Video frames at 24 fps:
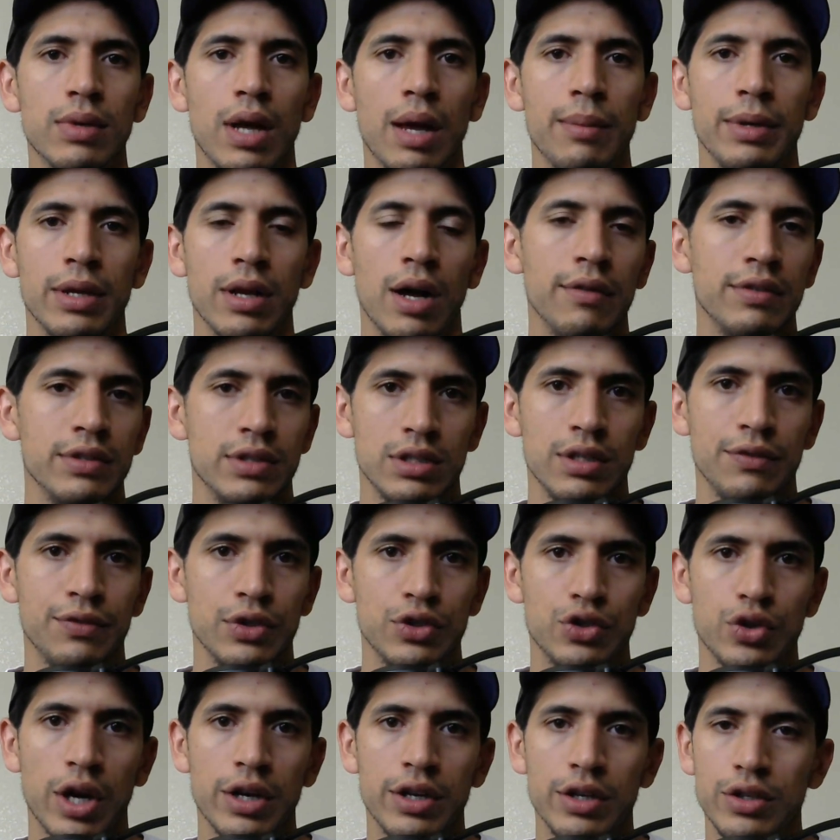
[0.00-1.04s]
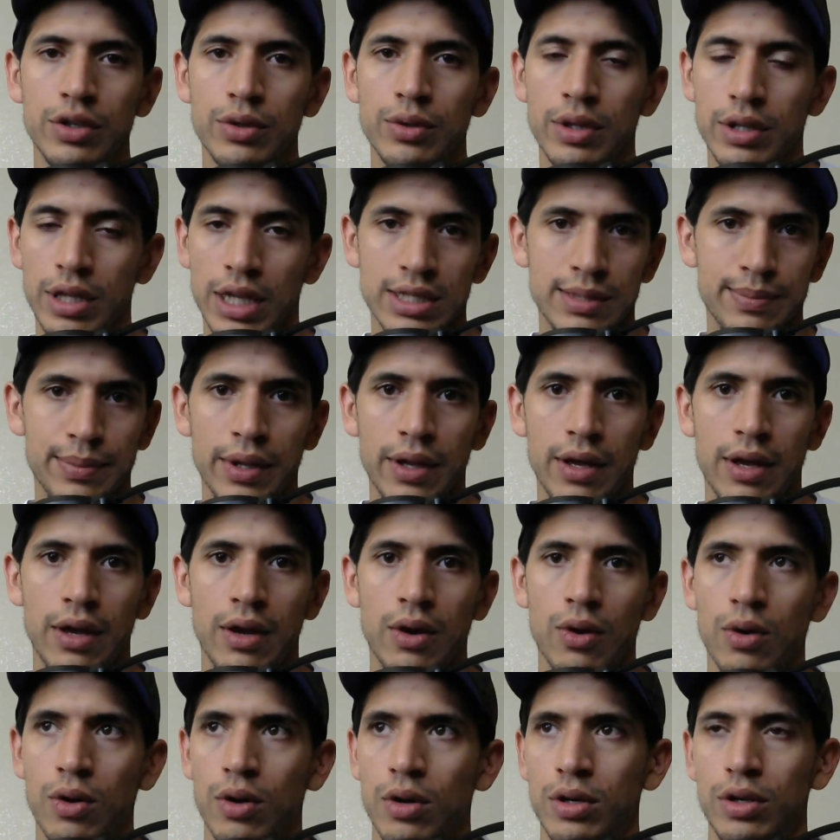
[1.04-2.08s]
I mean, obviously, if you're trying to do a Let's Play
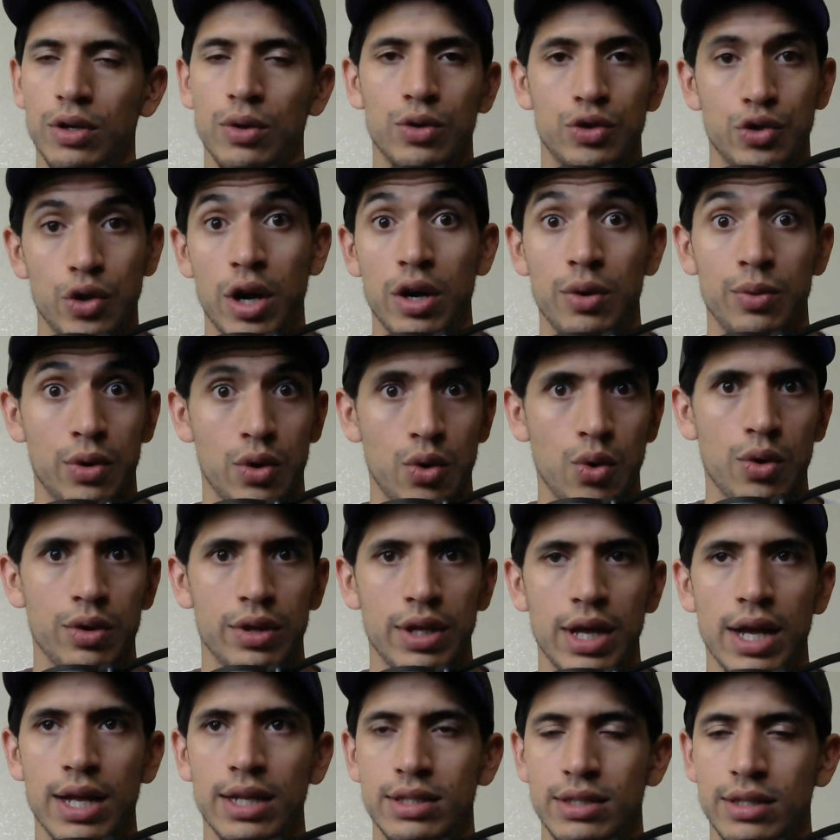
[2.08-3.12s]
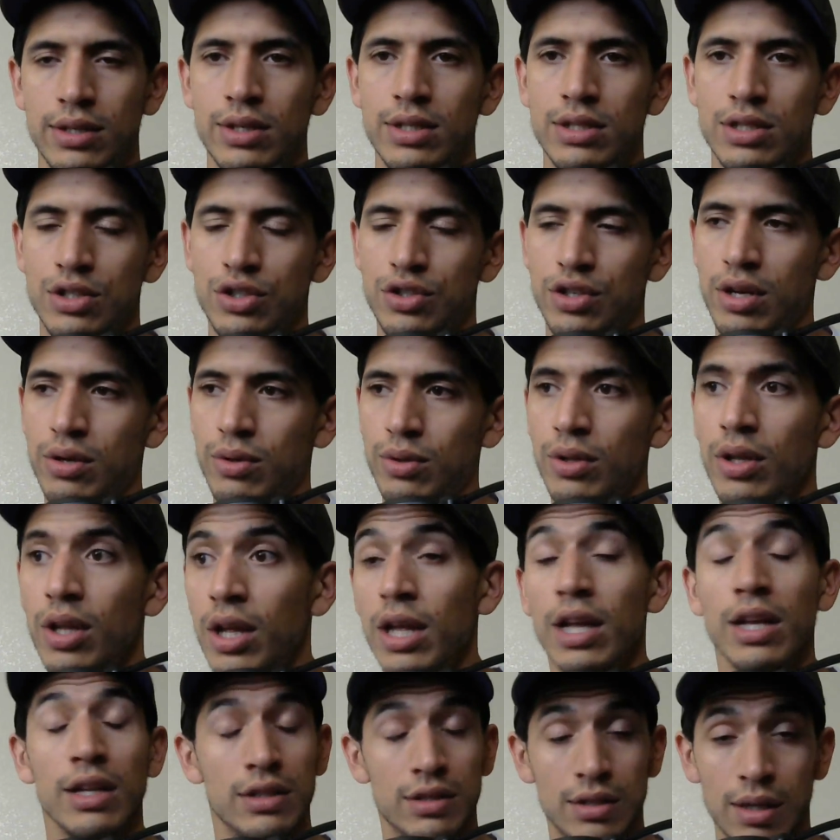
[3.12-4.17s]
or you're trying to record that series in general,
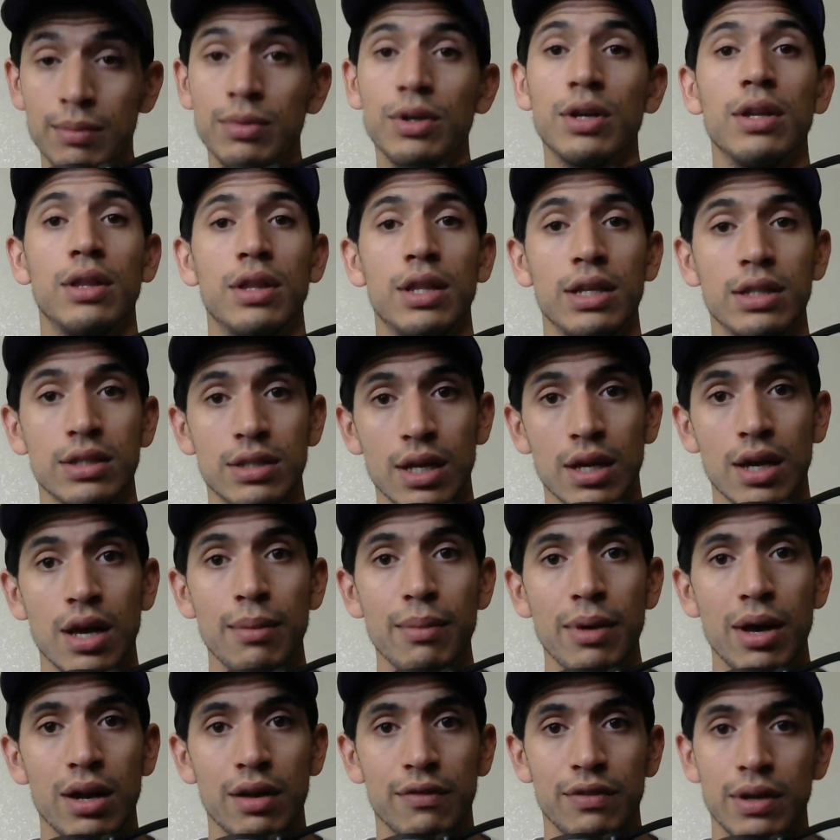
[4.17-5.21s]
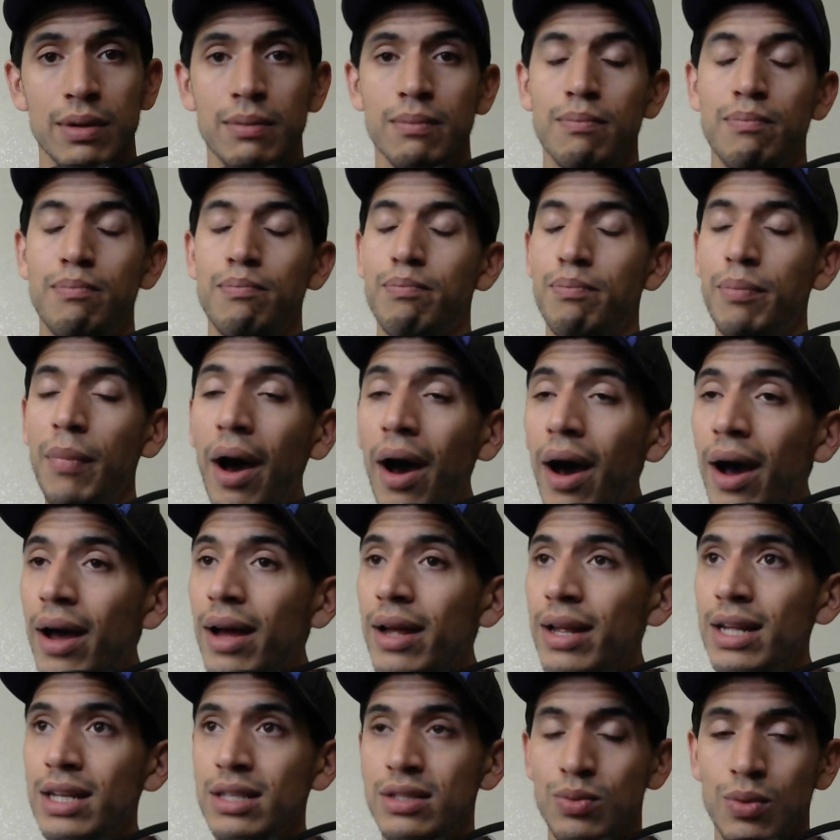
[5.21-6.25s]
some good things can come out of it.
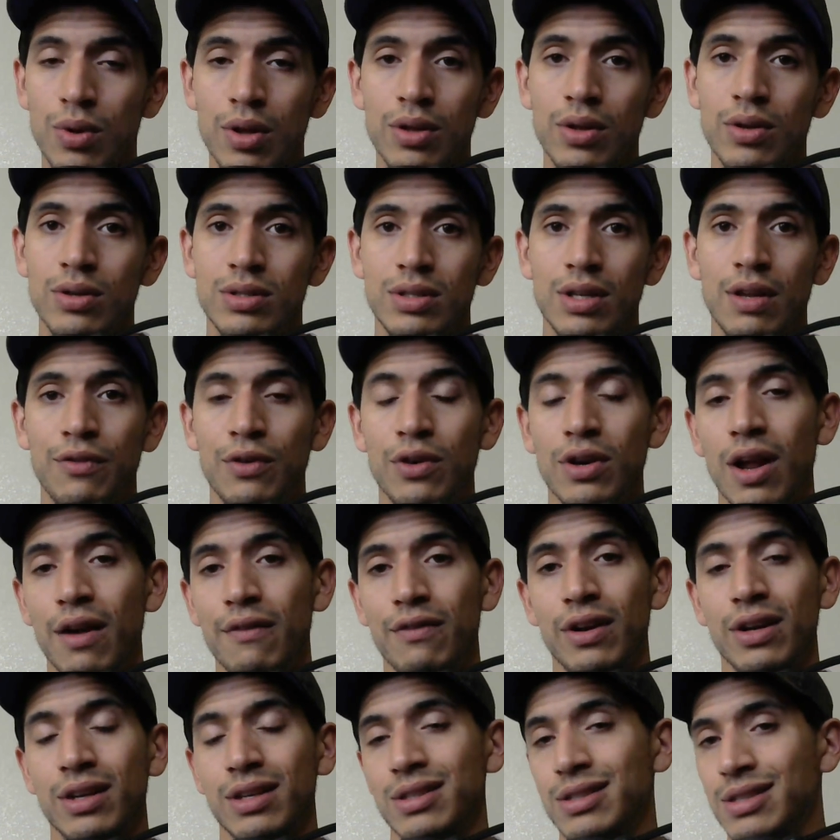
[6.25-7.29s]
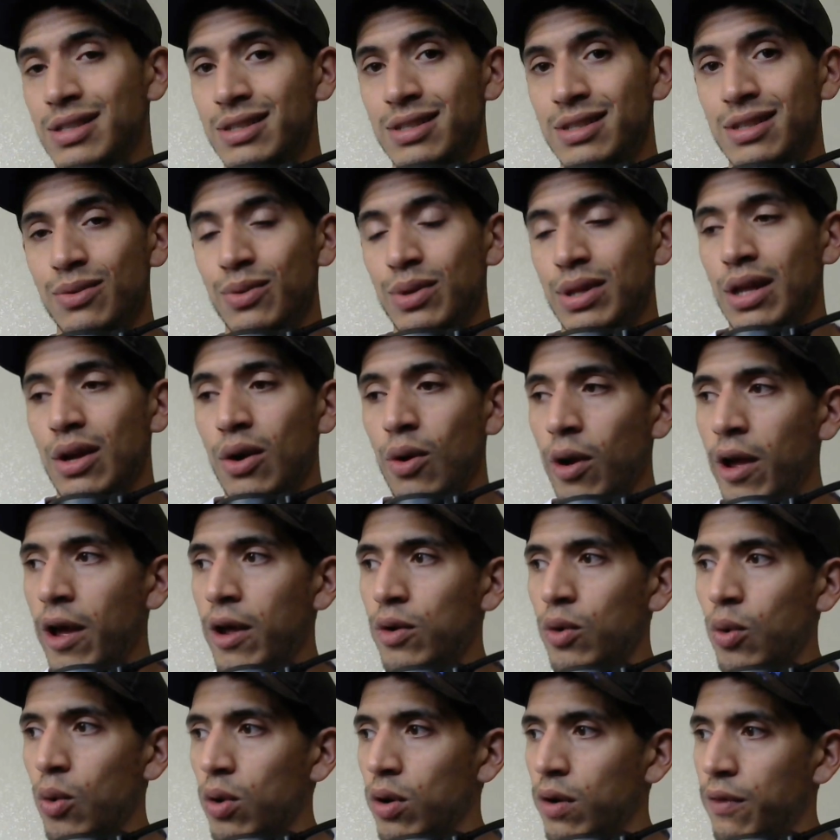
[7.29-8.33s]
But it's one of those, if you're not very consistent with it,
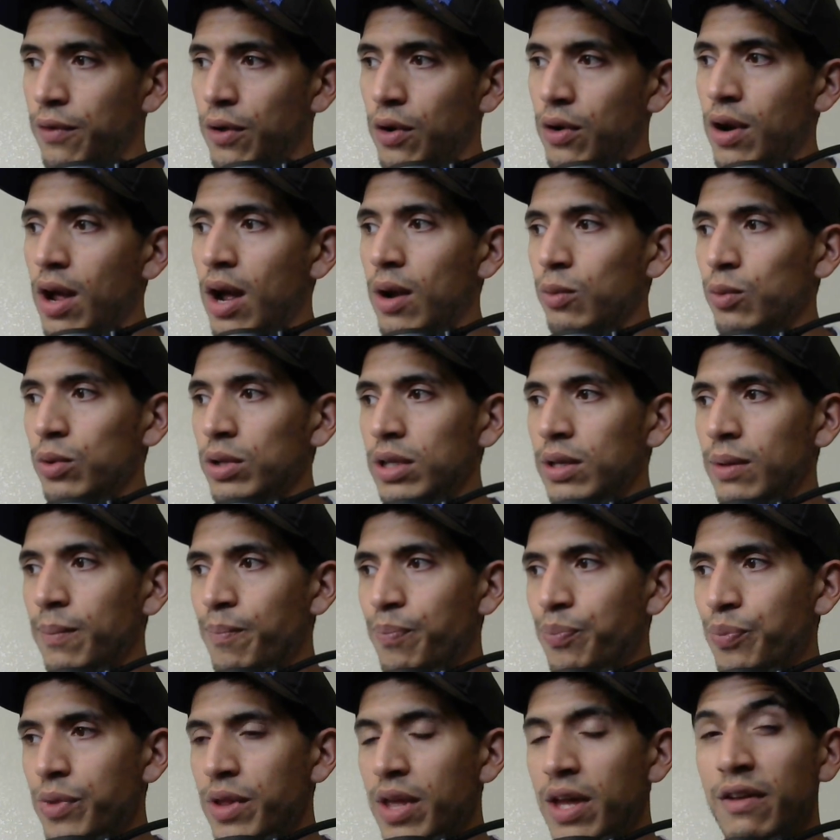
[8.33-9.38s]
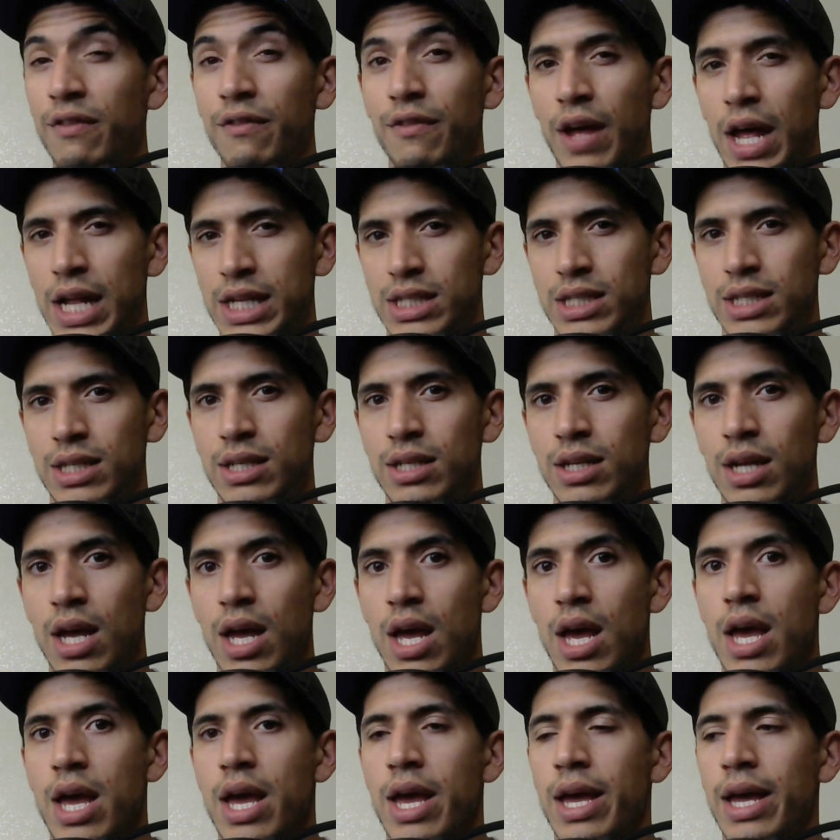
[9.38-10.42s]
or if you're not really invested,
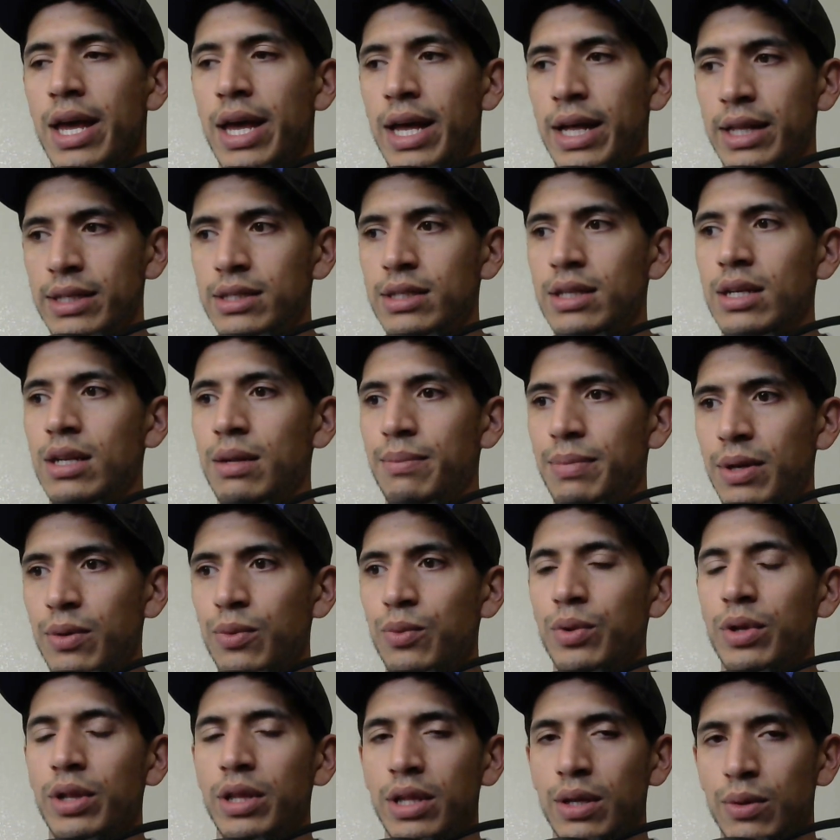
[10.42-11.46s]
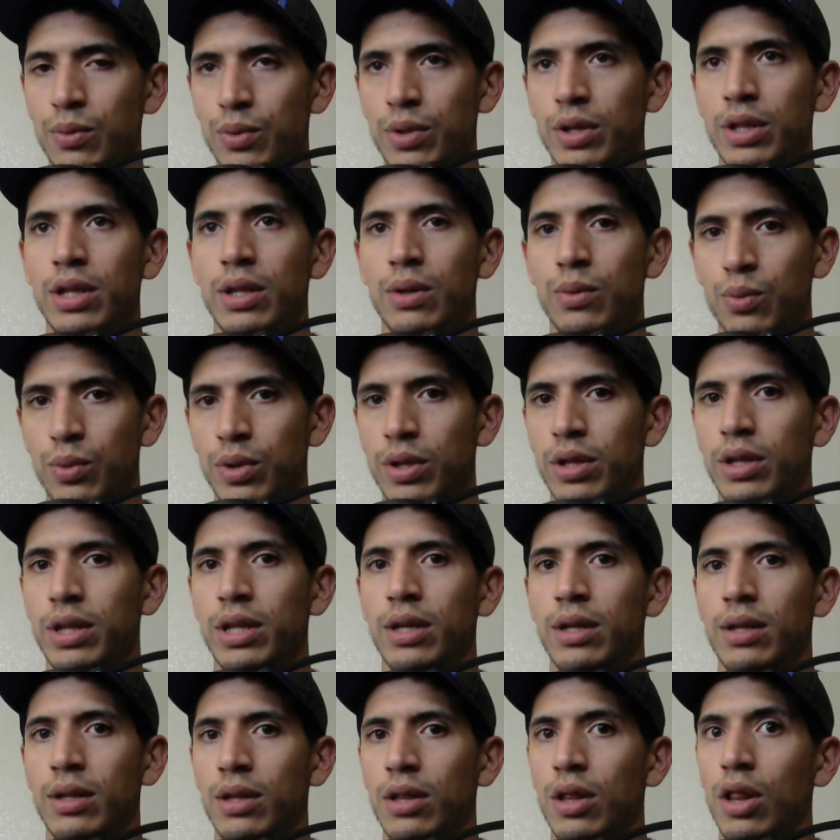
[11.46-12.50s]
it's going to be really, really,
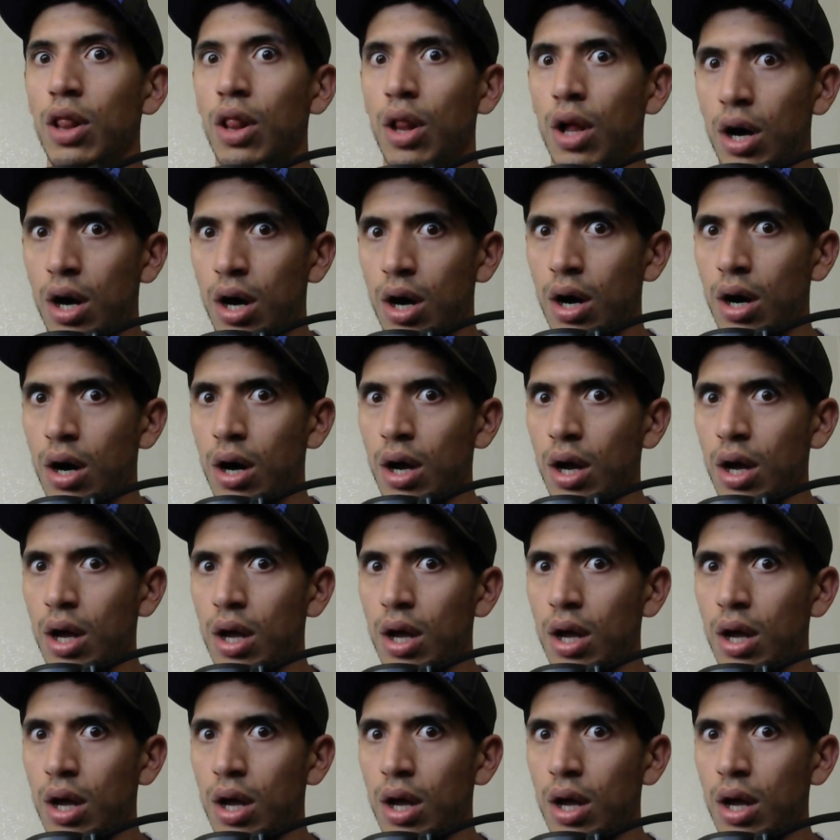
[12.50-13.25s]
really long.